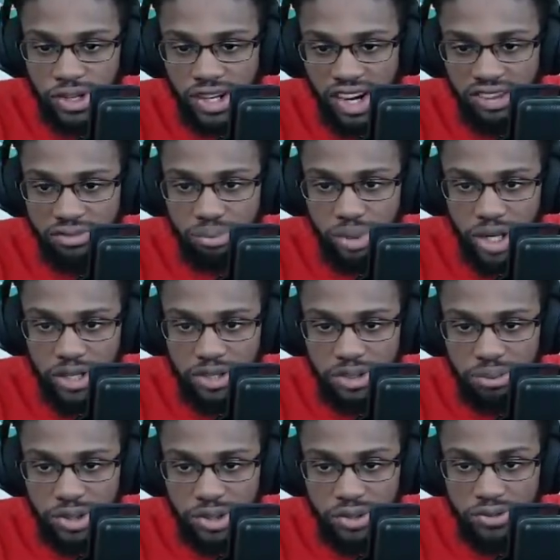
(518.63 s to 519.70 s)
I barely
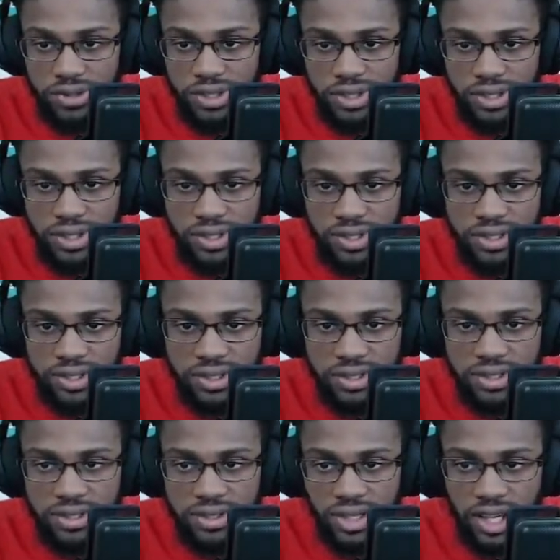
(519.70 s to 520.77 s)
moved.
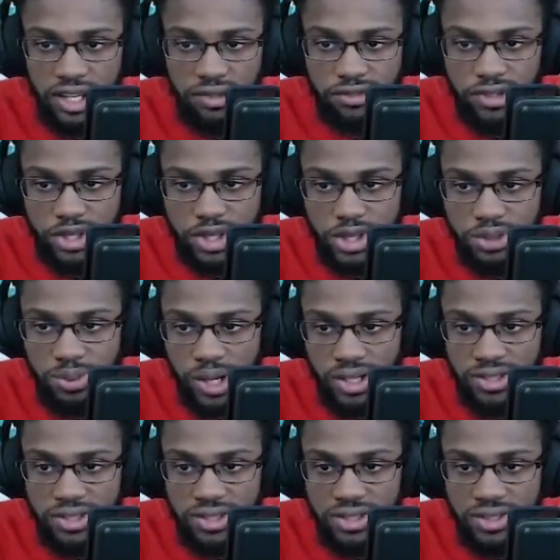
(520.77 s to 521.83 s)
8 fishing
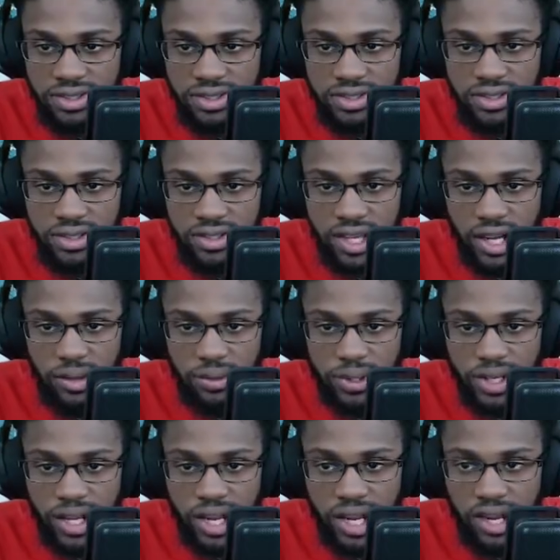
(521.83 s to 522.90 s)
spots. So now we
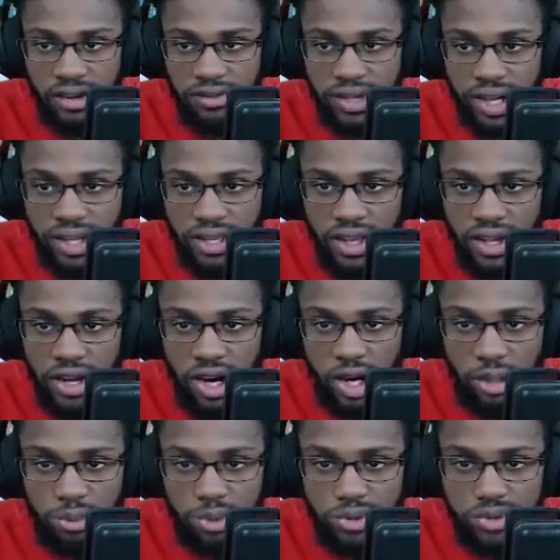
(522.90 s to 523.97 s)
have a
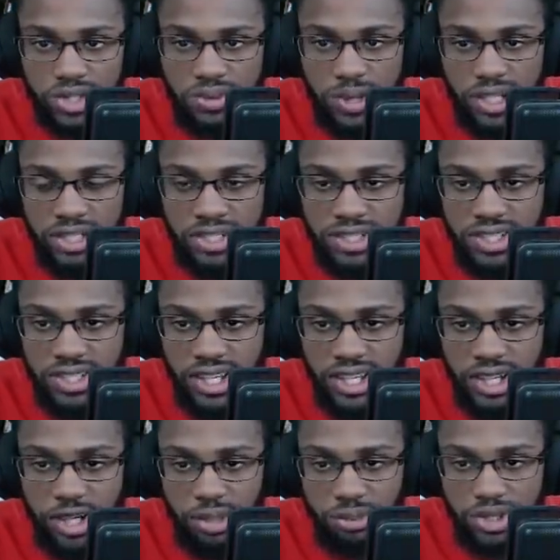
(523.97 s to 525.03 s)
harpoon spot doesn't land
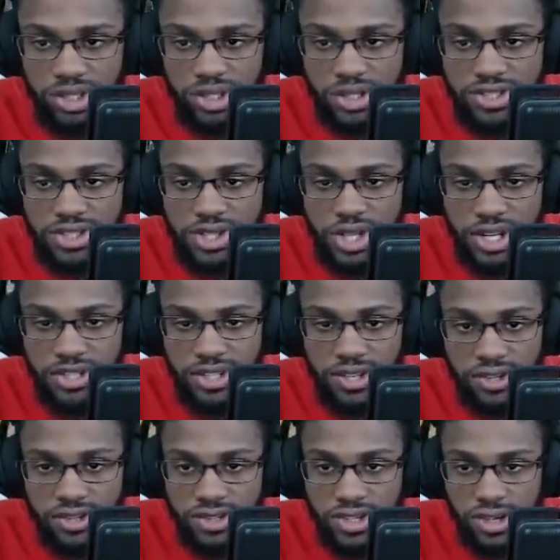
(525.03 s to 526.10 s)
here, but there is a chest
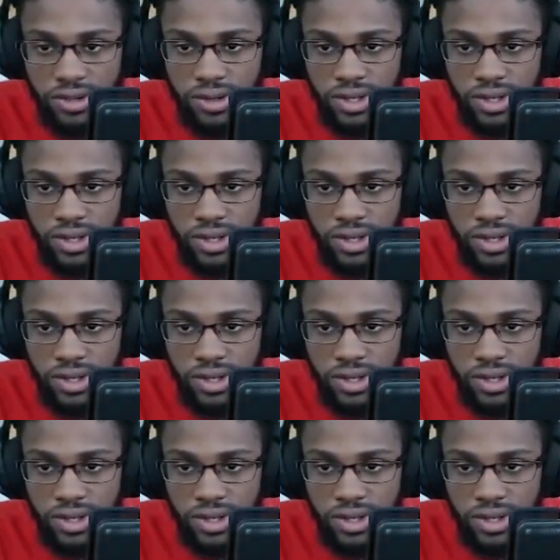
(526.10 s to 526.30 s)
here. So